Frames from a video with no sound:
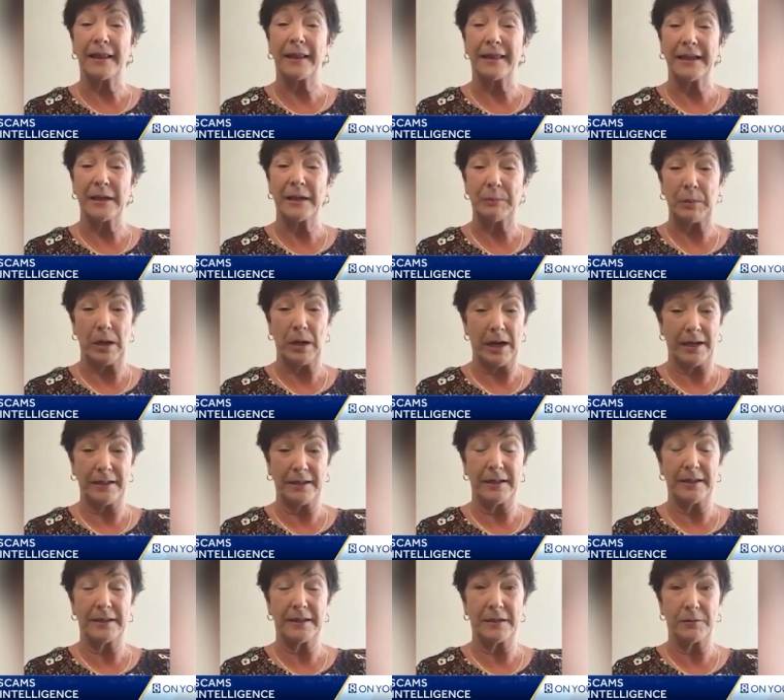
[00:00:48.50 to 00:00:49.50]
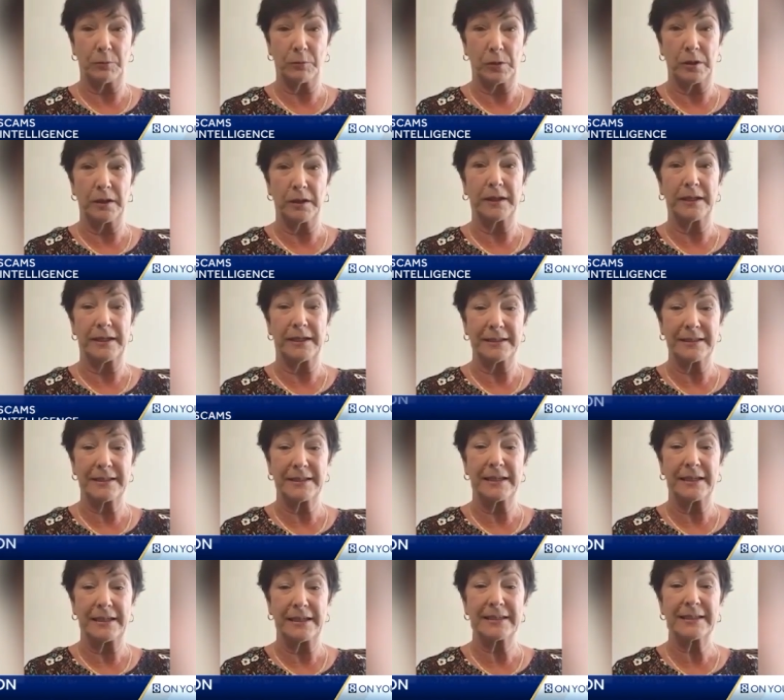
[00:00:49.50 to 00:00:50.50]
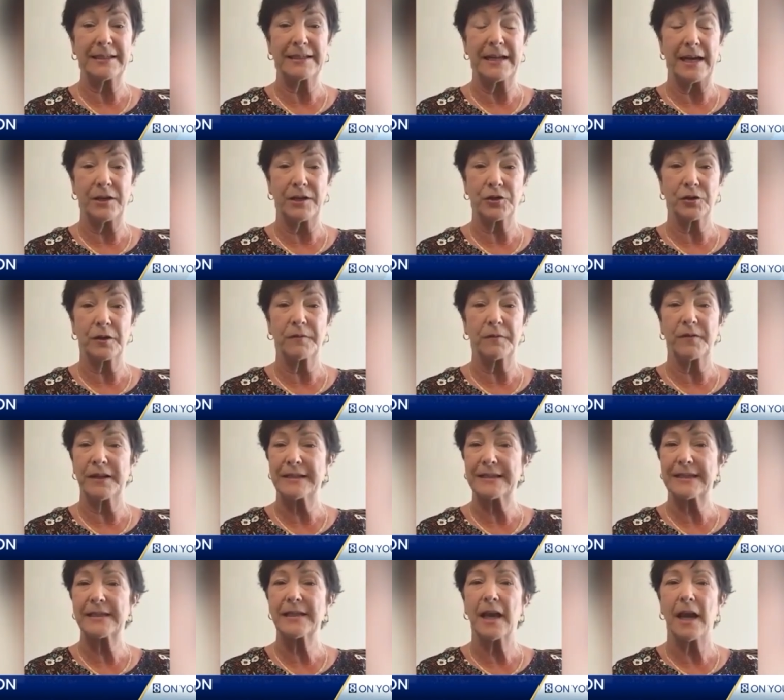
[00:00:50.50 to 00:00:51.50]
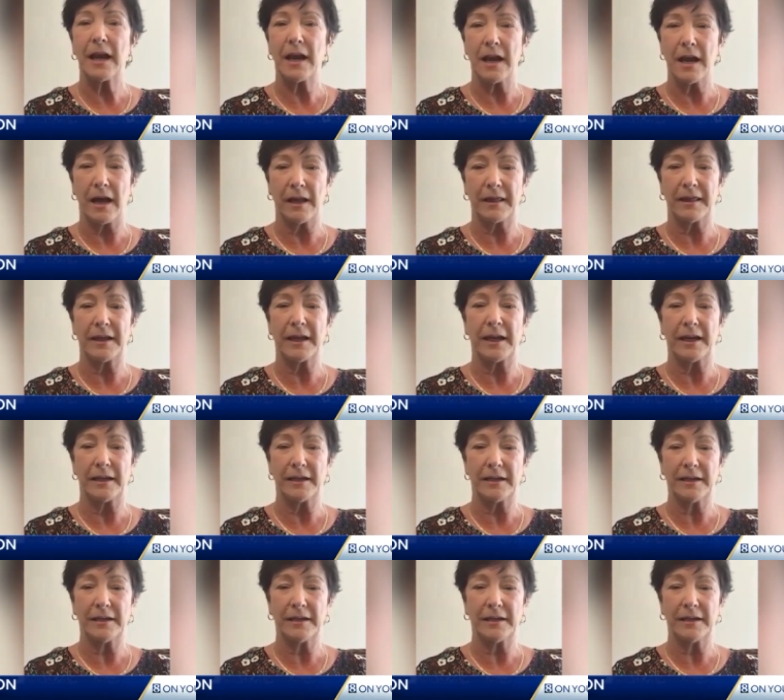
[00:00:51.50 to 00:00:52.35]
think, Brian, the really insidious nature of this. Nothing,